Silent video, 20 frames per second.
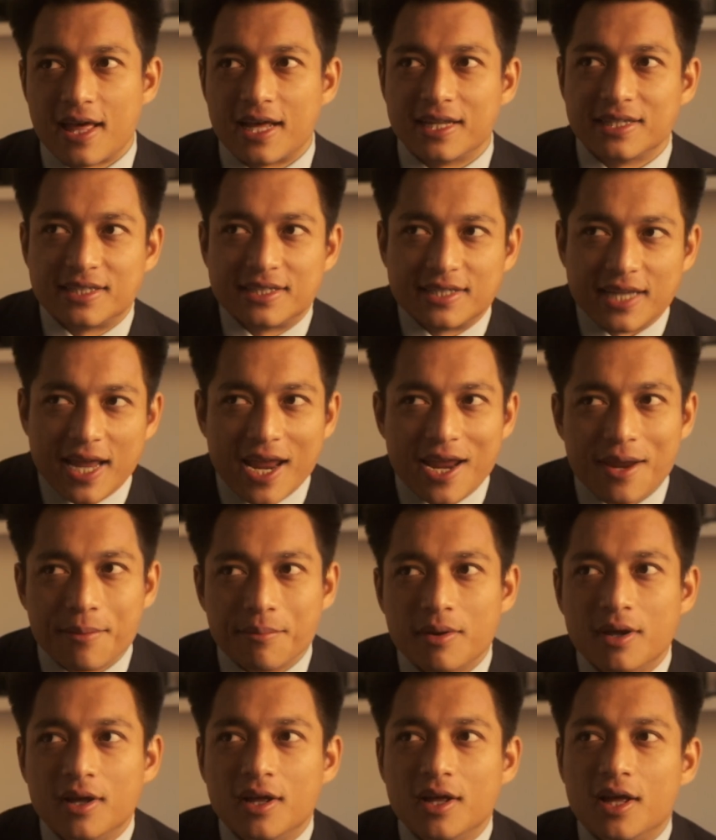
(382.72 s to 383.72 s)
that
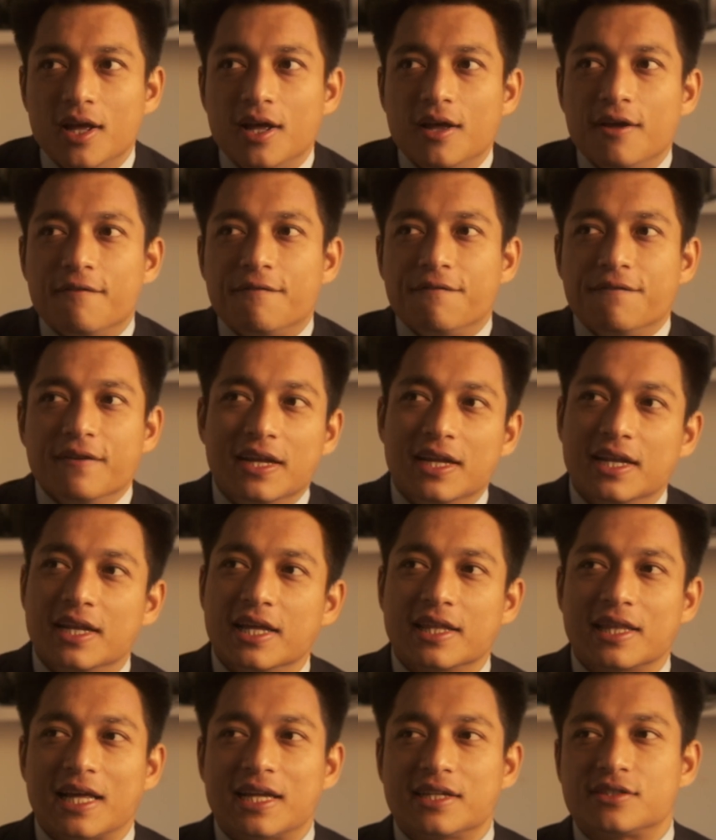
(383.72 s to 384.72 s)
same
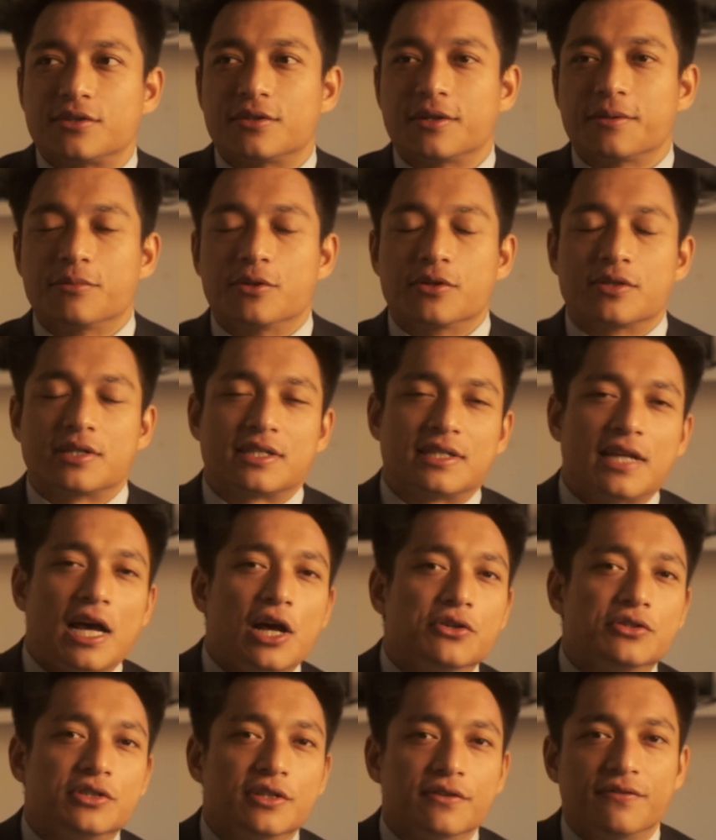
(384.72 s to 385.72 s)
feeling, that same
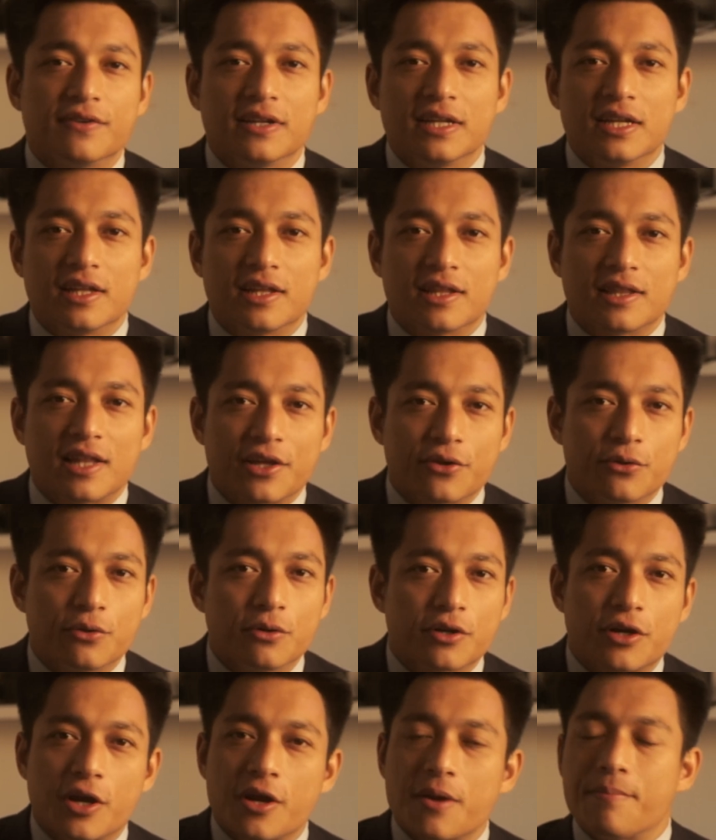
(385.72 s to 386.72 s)
nostalgic feeling that
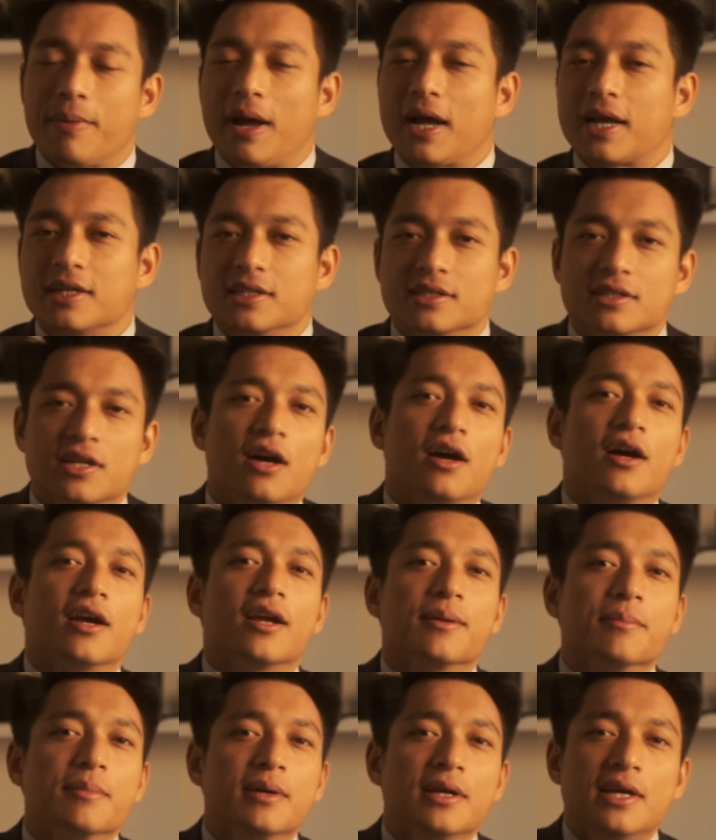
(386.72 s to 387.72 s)
you're going back in
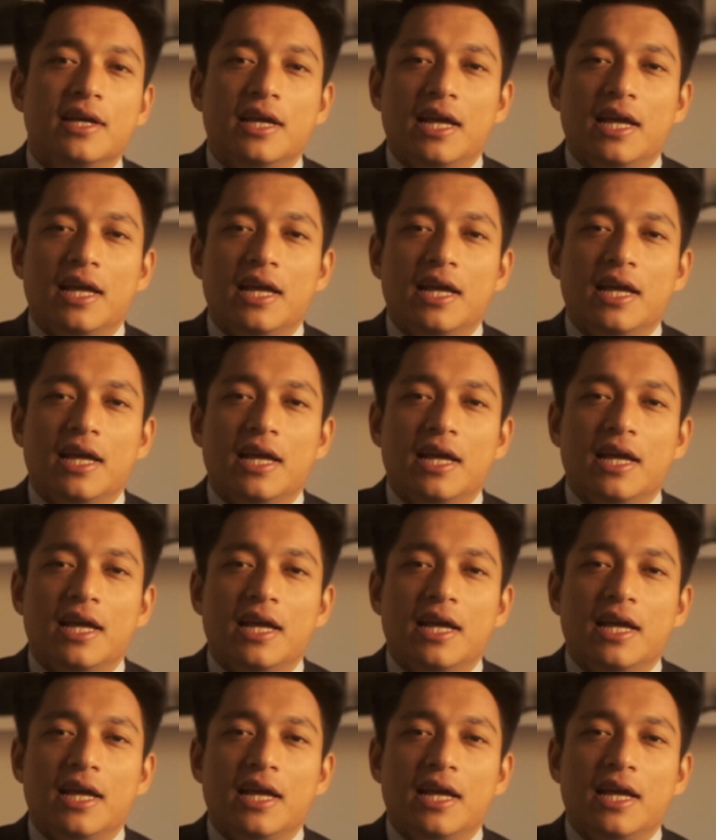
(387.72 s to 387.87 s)
time,